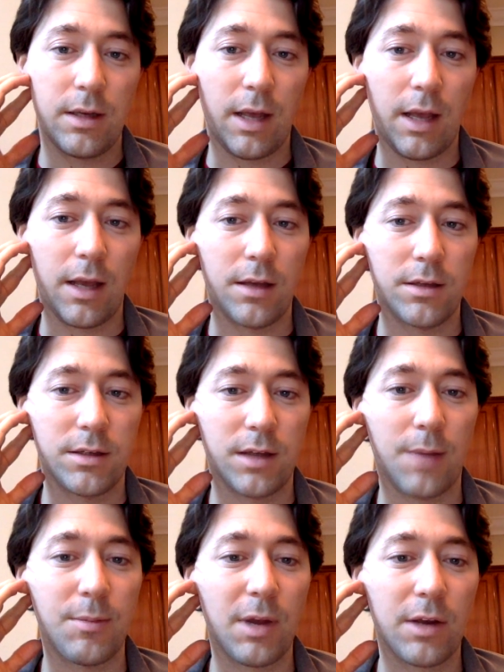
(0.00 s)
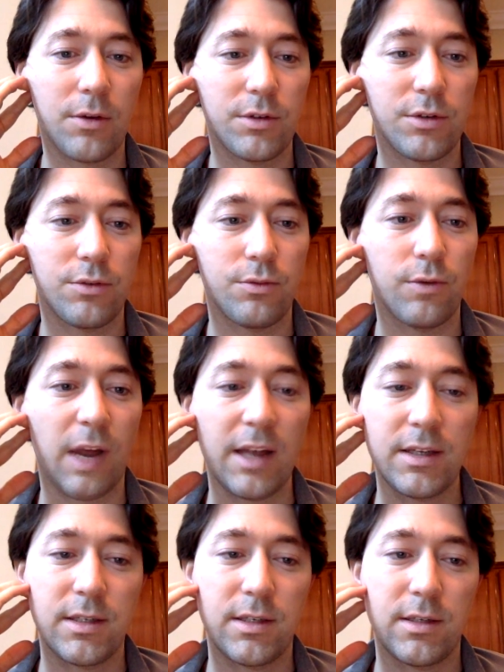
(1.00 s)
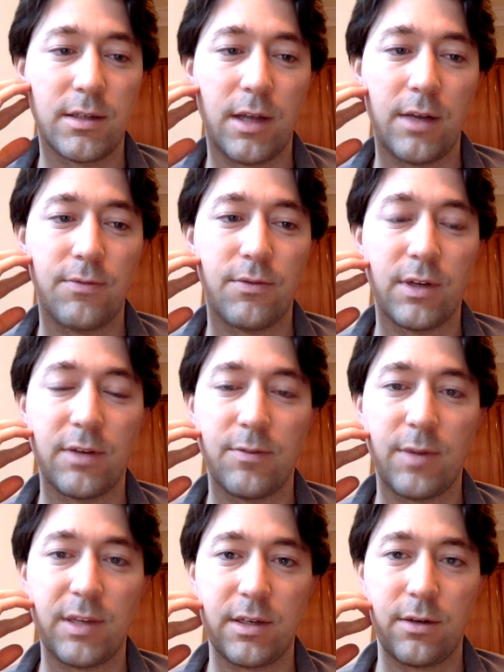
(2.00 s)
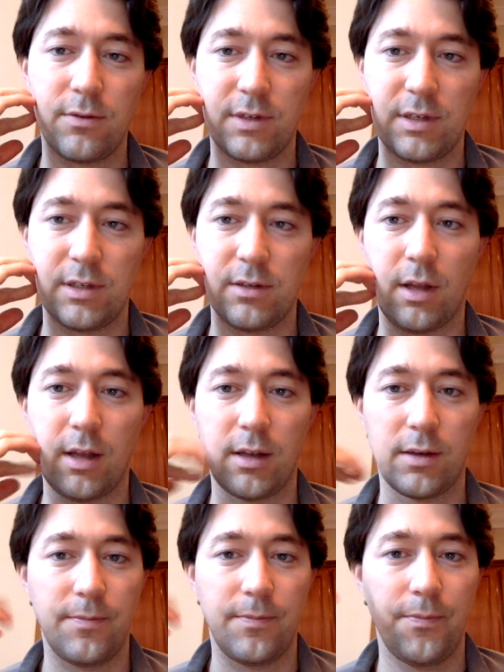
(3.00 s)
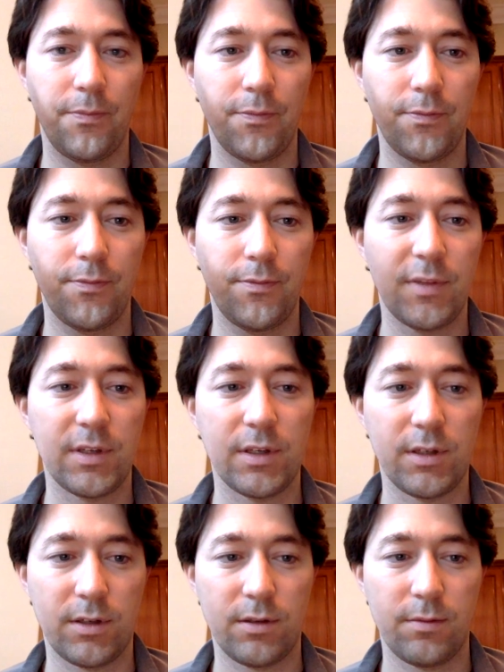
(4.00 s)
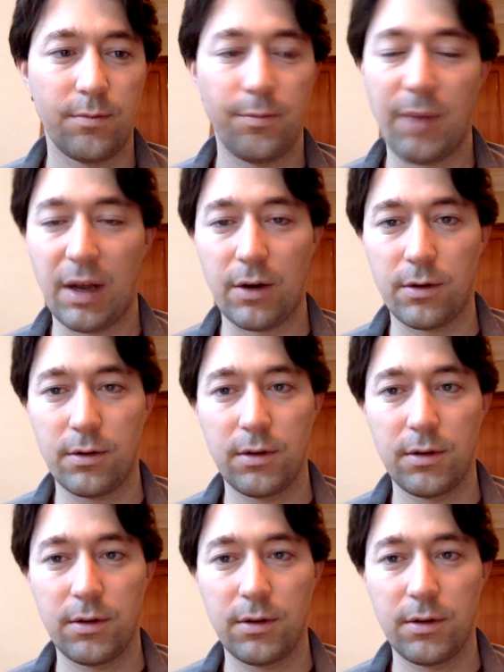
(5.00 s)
and I'm not going to rest and forgive myself until, like, this is better.